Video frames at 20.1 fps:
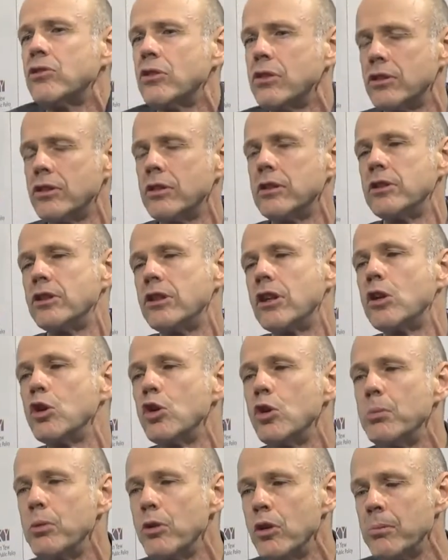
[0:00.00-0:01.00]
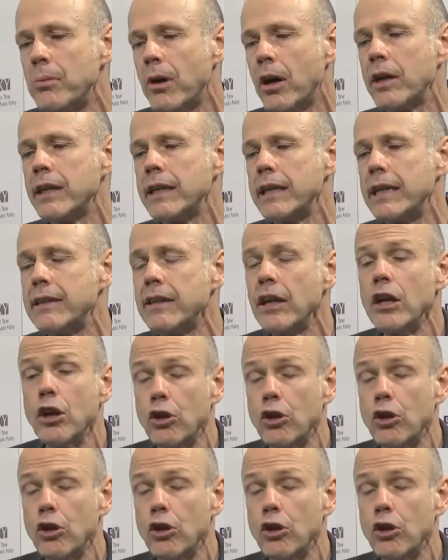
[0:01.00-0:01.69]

the global market.